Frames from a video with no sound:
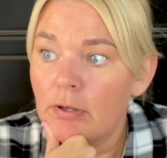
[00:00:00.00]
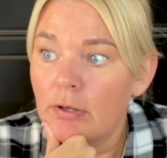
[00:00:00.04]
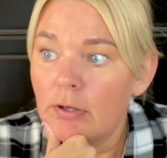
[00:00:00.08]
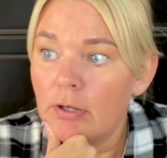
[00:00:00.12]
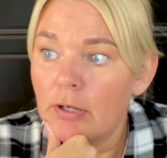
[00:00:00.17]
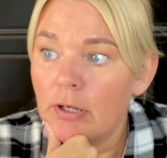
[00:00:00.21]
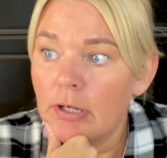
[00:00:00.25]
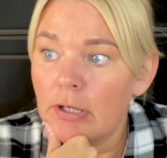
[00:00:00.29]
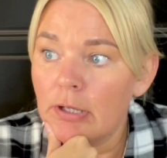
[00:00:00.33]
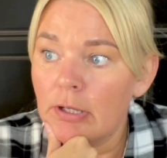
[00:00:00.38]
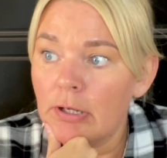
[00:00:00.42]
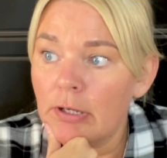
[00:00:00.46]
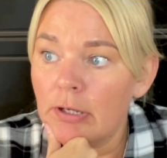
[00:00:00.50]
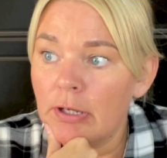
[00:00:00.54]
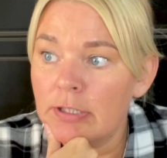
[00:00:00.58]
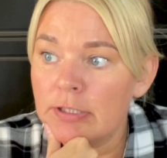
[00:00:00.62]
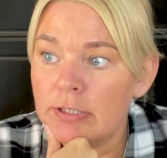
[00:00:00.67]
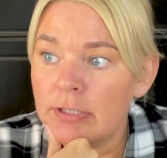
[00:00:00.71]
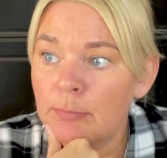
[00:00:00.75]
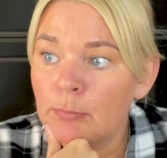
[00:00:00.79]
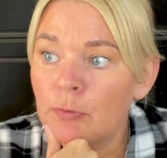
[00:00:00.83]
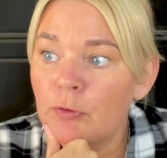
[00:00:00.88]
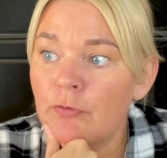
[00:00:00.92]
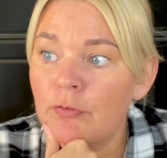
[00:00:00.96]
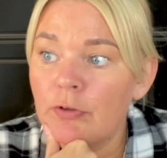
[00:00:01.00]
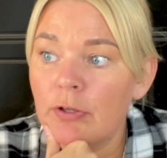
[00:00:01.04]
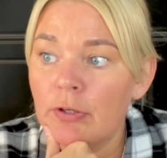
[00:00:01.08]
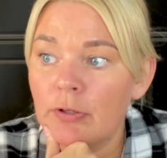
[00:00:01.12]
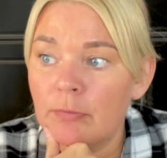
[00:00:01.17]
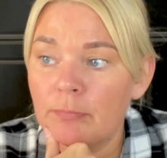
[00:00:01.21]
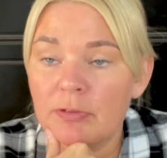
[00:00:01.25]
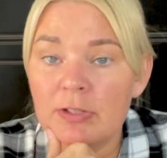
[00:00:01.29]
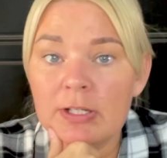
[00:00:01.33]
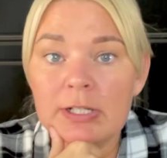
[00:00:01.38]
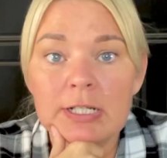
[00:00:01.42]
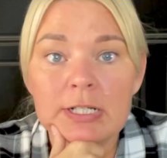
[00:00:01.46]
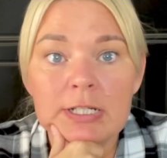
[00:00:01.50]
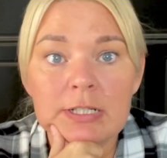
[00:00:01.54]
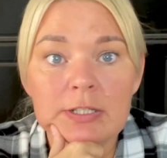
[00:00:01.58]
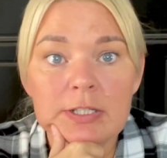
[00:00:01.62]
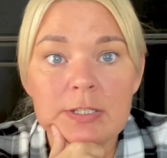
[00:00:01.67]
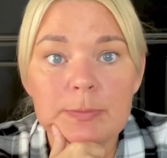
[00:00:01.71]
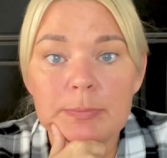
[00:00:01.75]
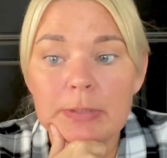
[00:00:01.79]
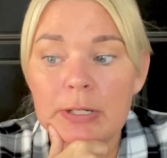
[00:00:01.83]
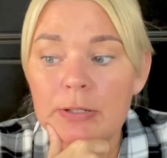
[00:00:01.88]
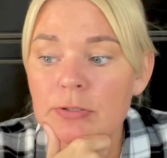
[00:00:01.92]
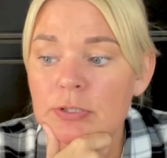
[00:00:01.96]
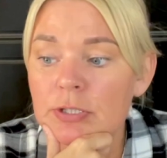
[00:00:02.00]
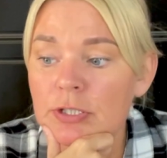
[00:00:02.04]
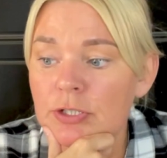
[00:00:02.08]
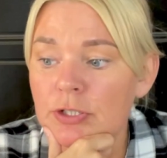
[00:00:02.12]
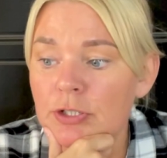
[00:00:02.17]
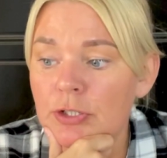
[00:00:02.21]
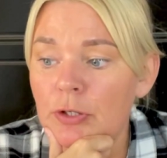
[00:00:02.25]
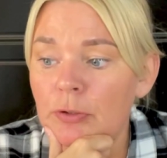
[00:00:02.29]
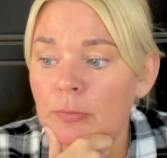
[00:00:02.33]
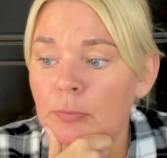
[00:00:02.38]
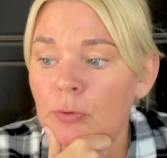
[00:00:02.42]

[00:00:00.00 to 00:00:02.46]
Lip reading: It's a movie, Dylan Sprouse's new